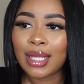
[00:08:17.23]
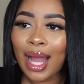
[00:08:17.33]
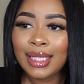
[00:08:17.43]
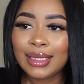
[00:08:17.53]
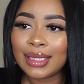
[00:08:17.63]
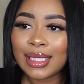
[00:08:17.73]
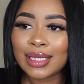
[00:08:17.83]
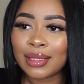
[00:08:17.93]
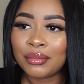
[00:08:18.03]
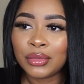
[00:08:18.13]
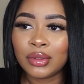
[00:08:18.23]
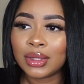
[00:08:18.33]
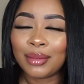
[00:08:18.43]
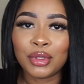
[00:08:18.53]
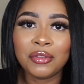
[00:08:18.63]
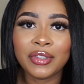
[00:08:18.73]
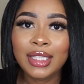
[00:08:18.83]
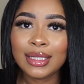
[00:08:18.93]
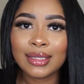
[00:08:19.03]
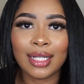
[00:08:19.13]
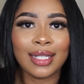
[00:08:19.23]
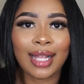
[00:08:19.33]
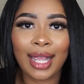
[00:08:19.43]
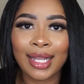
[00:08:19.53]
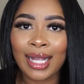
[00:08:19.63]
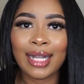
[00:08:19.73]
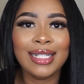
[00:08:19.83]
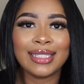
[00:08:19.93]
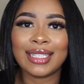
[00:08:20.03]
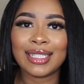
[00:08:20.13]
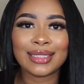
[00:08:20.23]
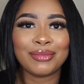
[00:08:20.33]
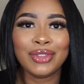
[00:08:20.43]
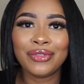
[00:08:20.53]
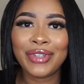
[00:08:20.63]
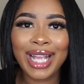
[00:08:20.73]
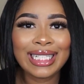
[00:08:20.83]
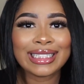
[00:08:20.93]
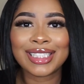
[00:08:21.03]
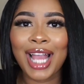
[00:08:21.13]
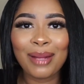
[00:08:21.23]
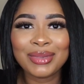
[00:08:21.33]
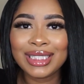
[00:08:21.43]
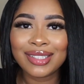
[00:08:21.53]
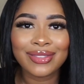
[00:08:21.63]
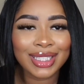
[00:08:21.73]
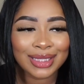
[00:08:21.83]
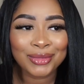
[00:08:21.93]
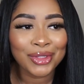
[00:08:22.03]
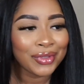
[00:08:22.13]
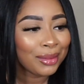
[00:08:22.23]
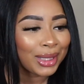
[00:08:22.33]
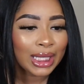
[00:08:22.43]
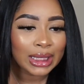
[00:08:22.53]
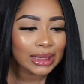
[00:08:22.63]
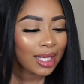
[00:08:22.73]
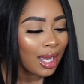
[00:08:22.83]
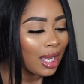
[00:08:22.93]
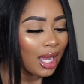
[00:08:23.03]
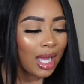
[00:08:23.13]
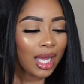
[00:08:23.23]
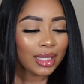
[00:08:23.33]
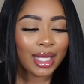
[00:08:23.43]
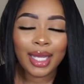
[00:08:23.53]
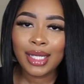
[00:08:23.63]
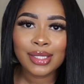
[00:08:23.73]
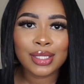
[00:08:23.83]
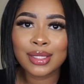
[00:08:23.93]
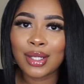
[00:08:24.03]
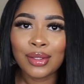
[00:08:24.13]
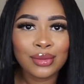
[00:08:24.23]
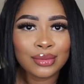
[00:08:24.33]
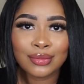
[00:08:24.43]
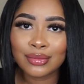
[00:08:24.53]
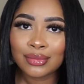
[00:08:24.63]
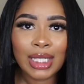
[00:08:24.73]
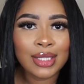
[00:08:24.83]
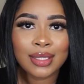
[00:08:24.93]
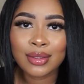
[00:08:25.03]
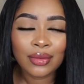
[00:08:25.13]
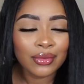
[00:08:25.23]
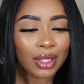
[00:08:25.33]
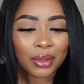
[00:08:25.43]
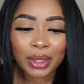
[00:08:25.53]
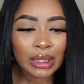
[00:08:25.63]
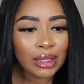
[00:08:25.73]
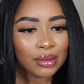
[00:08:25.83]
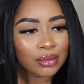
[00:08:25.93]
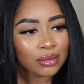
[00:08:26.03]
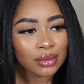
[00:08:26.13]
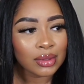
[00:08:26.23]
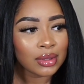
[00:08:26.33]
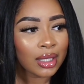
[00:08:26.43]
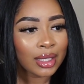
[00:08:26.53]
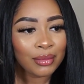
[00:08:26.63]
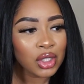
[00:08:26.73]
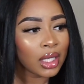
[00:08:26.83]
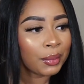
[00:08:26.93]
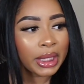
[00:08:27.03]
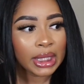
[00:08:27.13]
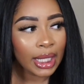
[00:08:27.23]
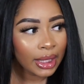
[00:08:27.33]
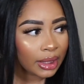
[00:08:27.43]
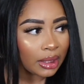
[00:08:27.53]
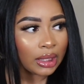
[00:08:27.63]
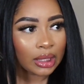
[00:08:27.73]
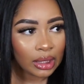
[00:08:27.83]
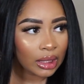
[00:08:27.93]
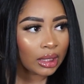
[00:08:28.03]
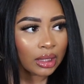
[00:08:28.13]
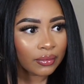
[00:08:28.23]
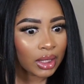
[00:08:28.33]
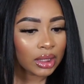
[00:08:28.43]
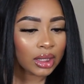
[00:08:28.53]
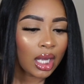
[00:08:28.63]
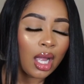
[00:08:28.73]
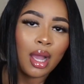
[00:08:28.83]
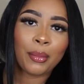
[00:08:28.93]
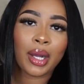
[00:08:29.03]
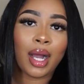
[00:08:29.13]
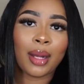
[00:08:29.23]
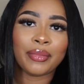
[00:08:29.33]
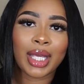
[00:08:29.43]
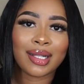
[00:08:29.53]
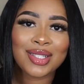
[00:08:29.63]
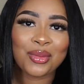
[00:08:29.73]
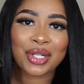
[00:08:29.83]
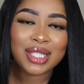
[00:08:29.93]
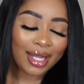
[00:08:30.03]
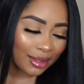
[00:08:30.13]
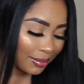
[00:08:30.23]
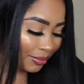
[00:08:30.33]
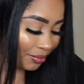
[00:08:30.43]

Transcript: need to get some new feet. Like, I need to get some new feet. I need to chop these off, get some new feet, because they just don't fuck with heels. And I'm trying to be a lady. The fuck? But yeah, super excited.